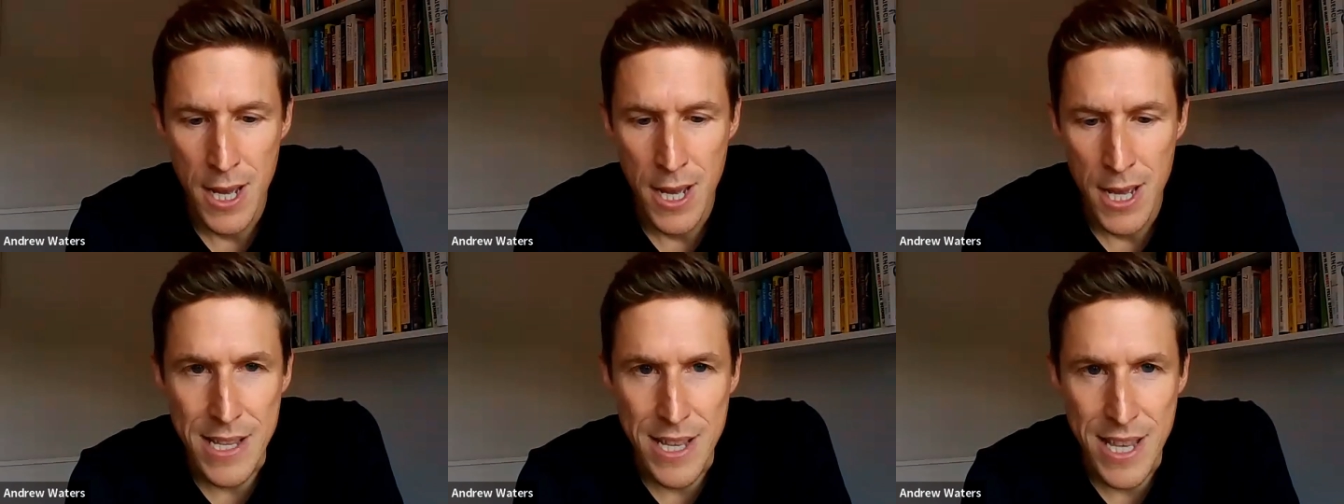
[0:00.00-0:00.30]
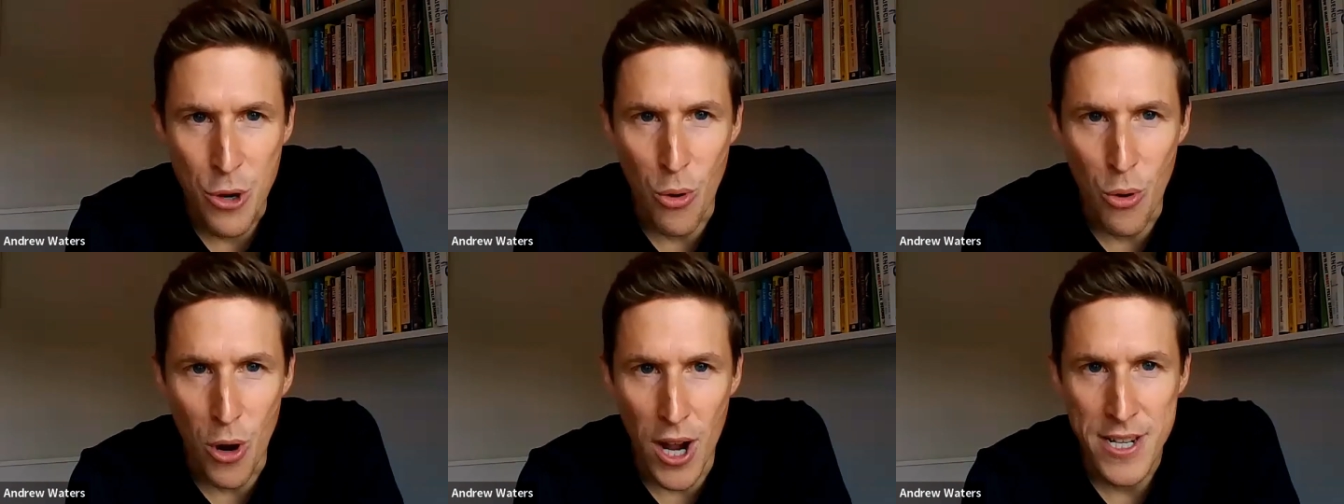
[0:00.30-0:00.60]

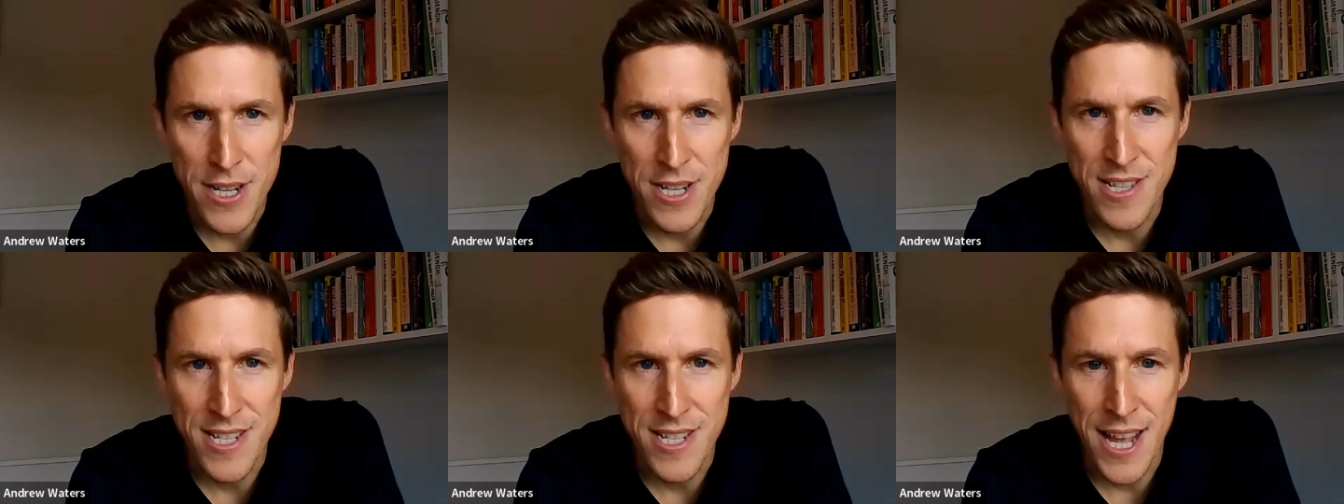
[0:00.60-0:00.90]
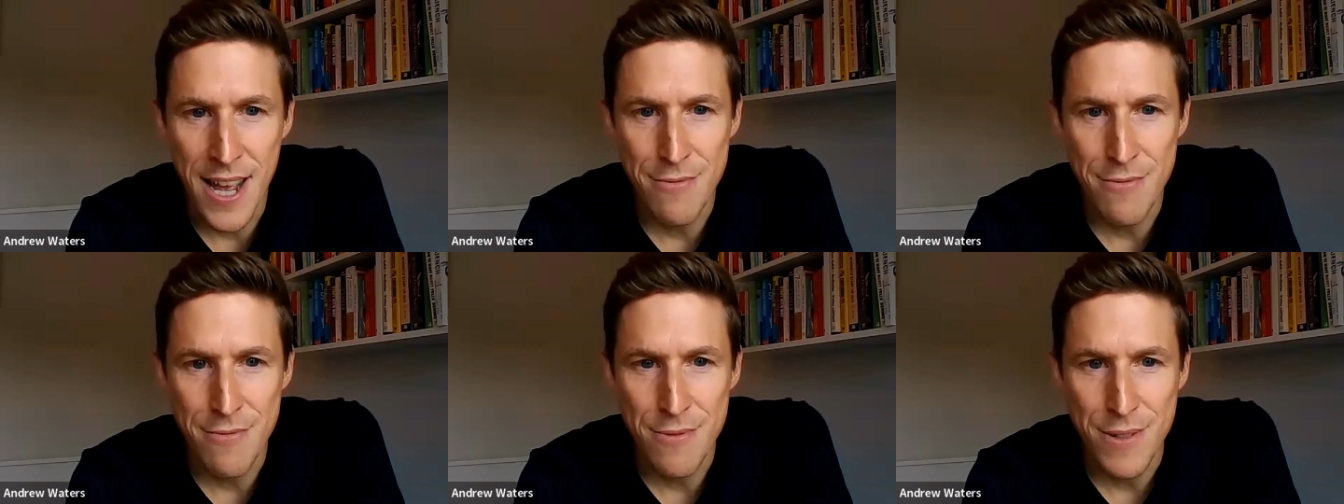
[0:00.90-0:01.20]
It
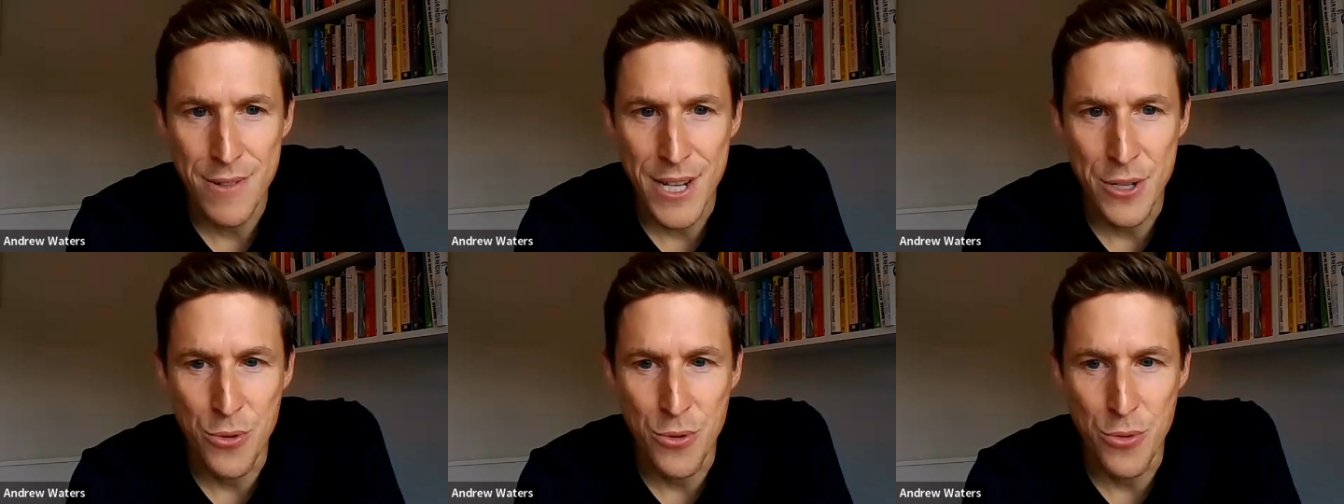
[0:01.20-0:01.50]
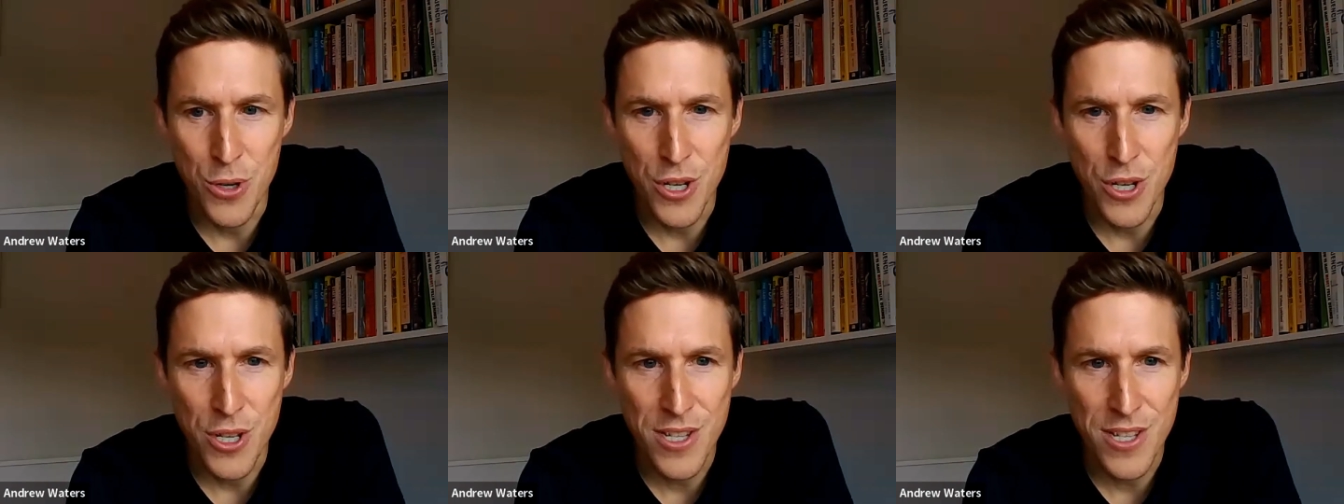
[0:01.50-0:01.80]
quietens down in
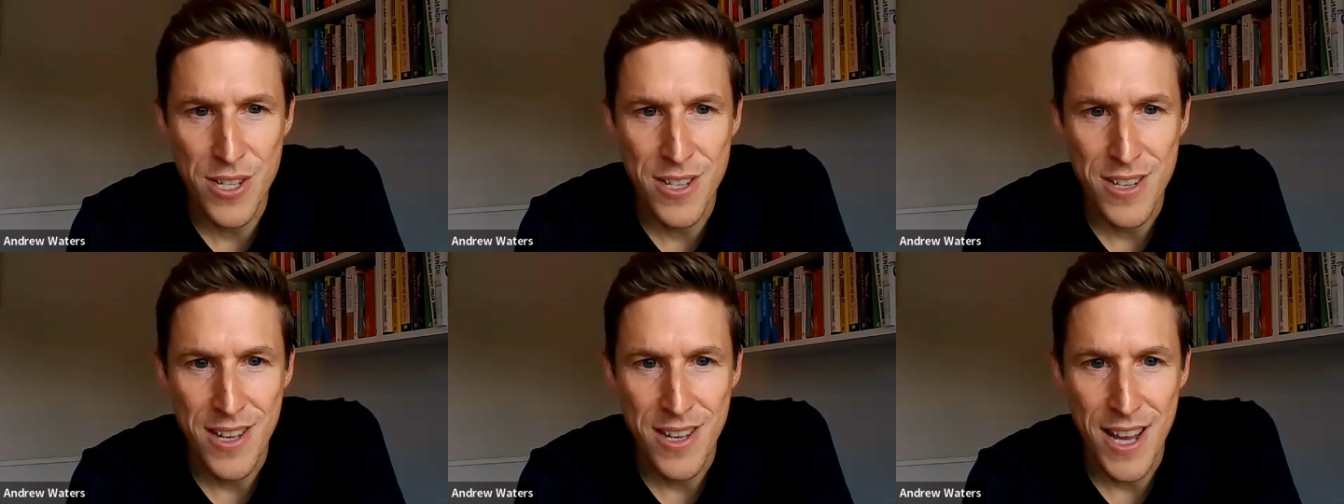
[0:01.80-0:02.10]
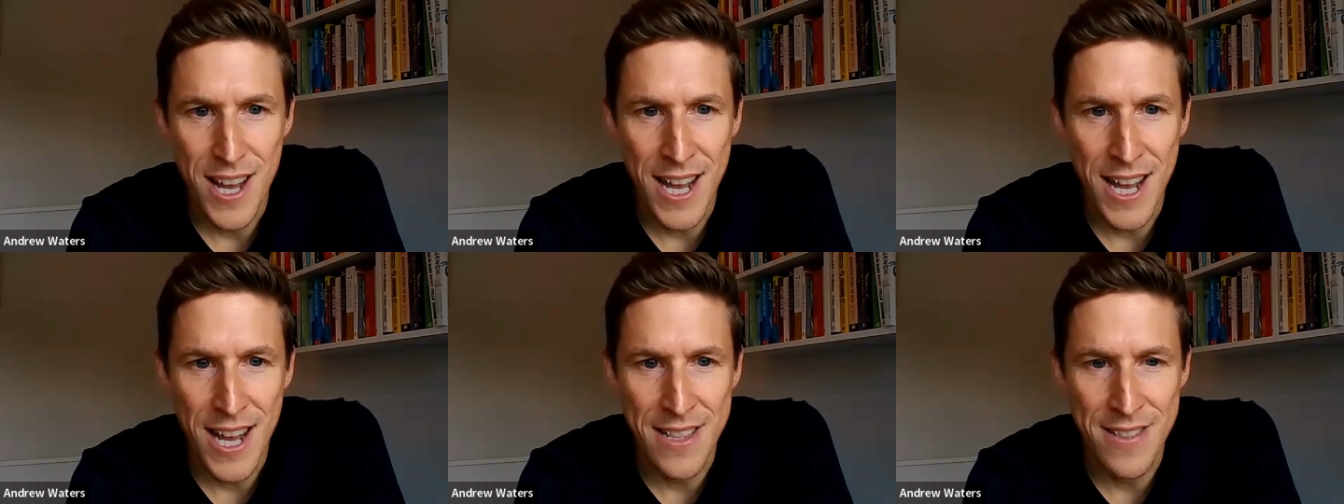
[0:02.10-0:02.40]
August
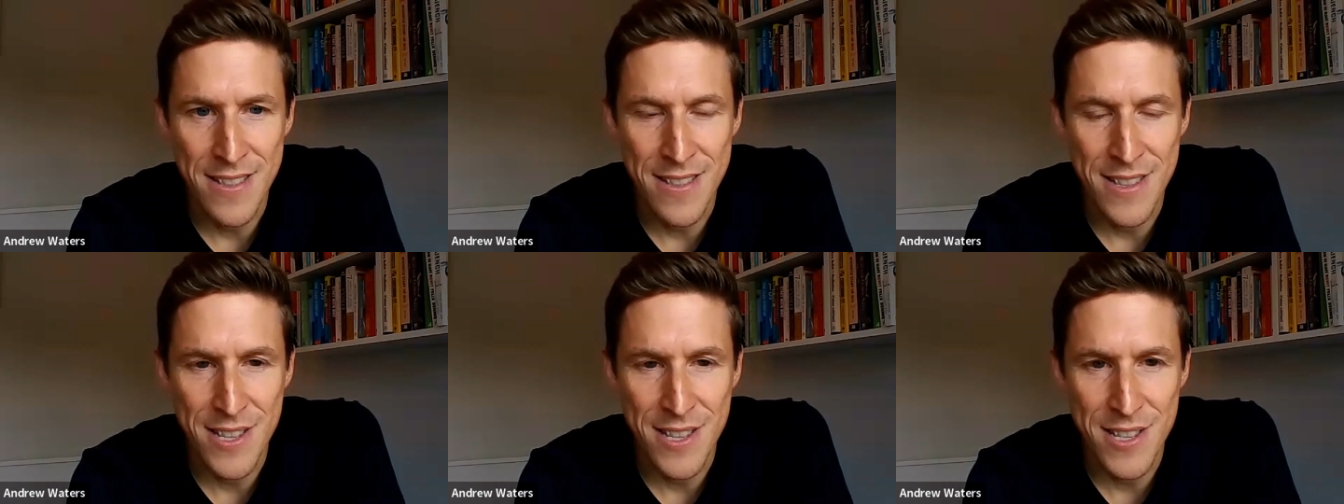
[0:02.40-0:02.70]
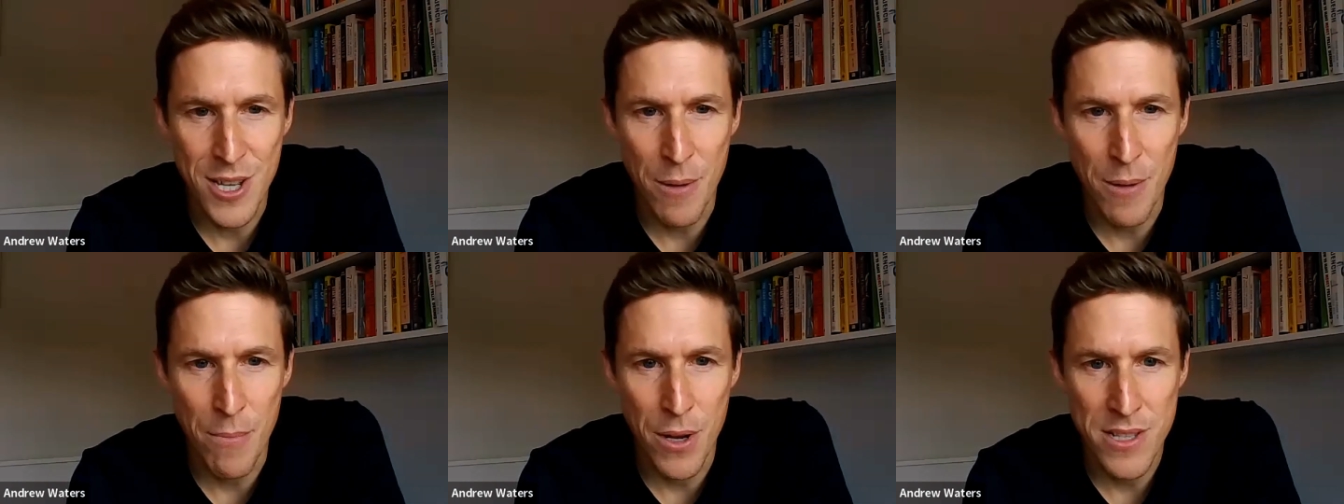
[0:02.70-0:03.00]
and
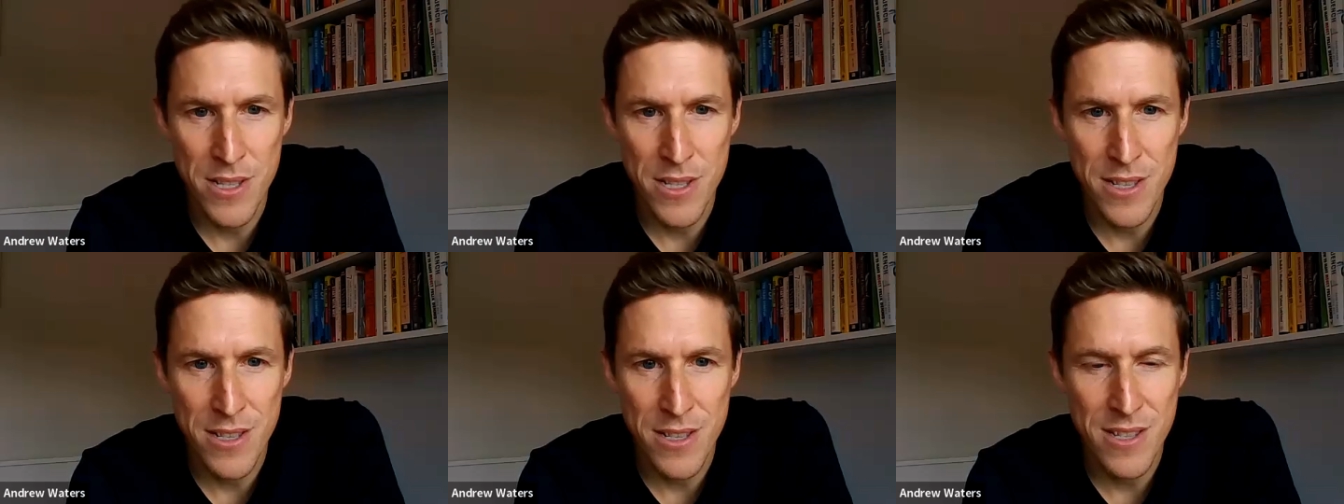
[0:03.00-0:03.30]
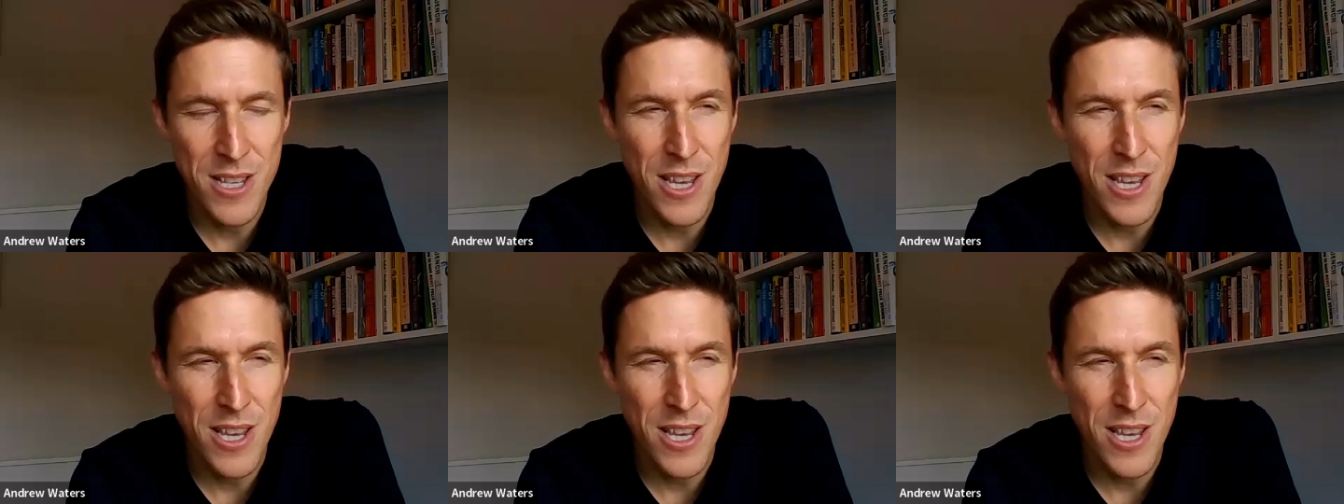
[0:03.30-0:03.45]
the summer,